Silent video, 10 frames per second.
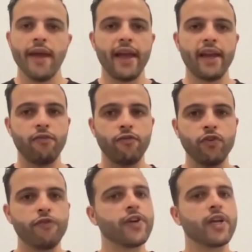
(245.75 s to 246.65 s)
And if
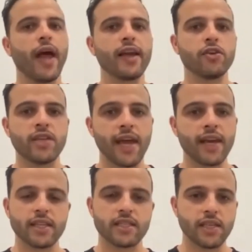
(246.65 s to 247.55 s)
you feel like you're
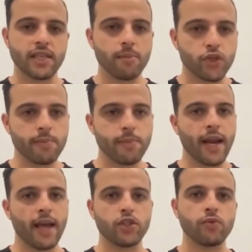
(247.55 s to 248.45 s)
getting the same treatment
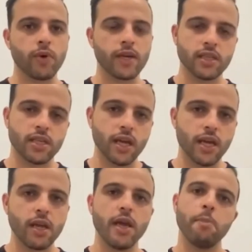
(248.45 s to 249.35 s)
as you were as a kid,